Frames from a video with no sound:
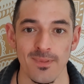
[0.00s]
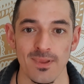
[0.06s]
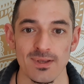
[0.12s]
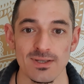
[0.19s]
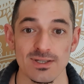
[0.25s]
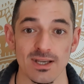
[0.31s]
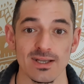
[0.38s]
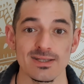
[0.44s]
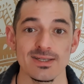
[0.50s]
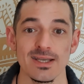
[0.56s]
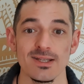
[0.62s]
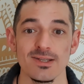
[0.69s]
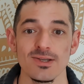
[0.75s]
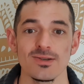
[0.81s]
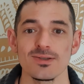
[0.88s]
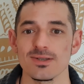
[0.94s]
So
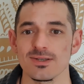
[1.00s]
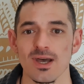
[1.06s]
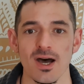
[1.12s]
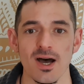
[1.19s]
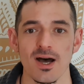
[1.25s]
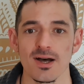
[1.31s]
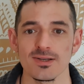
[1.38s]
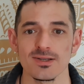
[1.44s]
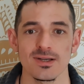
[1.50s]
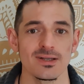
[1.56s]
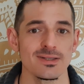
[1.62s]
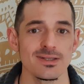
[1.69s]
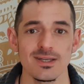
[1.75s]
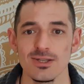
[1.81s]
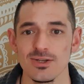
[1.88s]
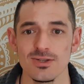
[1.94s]
continue to task,
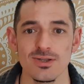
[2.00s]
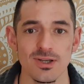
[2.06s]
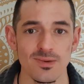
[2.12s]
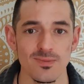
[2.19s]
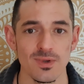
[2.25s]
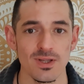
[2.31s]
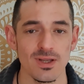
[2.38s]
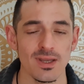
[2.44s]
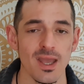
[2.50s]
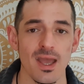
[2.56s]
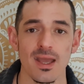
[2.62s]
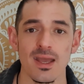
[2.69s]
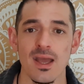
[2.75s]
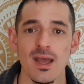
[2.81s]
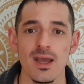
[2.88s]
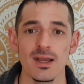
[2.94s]
continue to
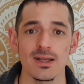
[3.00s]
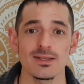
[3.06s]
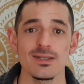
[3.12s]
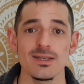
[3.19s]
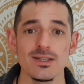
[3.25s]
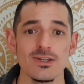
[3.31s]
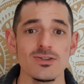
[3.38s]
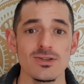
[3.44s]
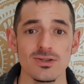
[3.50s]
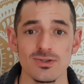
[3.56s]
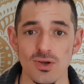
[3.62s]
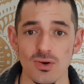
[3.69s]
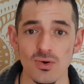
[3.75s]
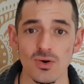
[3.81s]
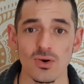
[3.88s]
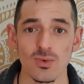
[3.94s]
communicate, continue to
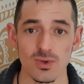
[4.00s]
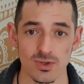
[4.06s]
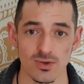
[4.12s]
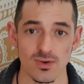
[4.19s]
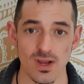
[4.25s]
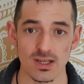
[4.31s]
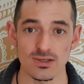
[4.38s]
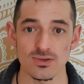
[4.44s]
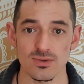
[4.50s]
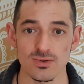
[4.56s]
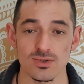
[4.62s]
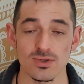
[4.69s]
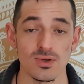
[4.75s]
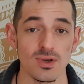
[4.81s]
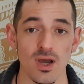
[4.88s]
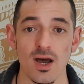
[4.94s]
talk with your angels,
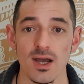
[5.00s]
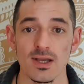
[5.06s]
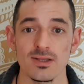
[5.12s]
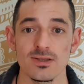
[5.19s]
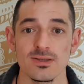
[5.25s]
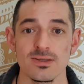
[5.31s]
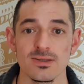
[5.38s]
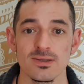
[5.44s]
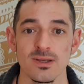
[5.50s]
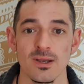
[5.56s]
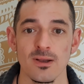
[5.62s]
your guides,